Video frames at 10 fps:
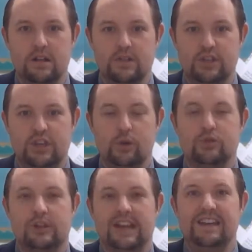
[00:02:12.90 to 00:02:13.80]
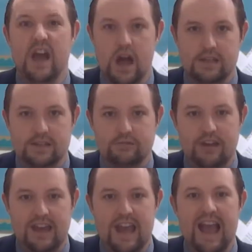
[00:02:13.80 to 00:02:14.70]
the children in
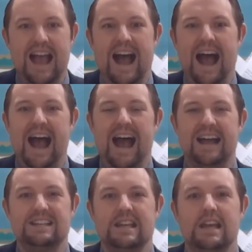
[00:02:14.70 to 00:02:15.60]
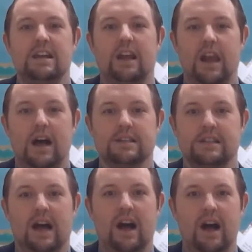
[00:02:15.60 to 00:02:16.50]
nursery and Class
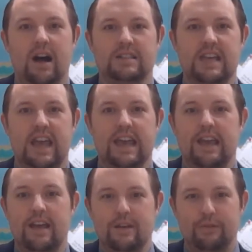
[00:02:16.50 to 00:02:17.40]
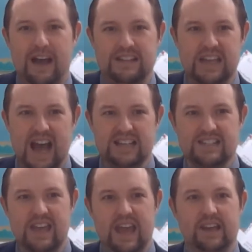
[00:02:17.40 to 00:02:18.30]
RD.
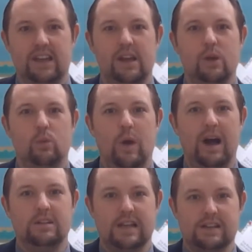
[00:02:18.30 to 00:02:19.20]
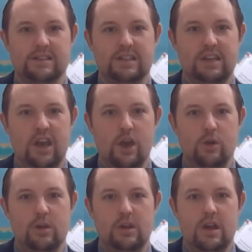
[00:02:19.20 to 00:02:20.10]
Fantastic! Well done to
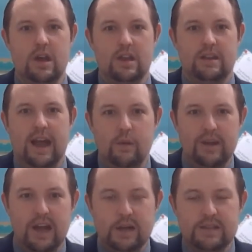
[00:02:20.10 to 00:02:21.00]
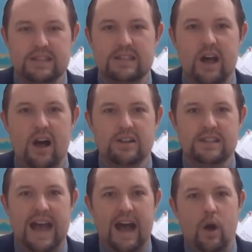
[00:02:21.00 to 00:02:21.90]
you. Now we're going to start
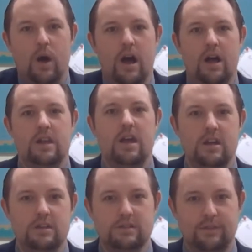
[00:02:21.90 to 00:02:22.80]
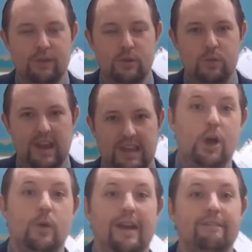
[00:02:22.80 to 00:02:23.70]
our Learners of the Week.
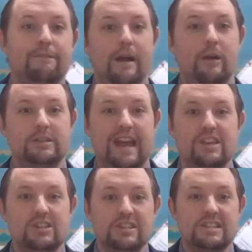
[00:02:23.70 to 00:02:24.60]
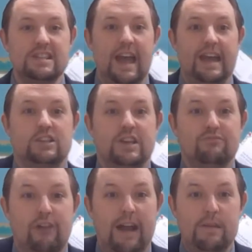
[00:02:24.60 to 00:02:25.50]
Oh, in Foundation Stage, in
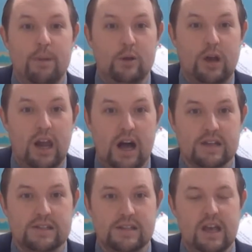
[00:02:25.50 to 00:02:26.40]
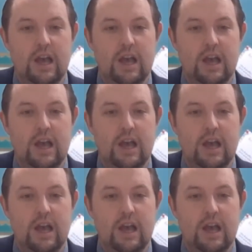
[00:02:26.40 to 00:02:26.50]
Rainbow Class,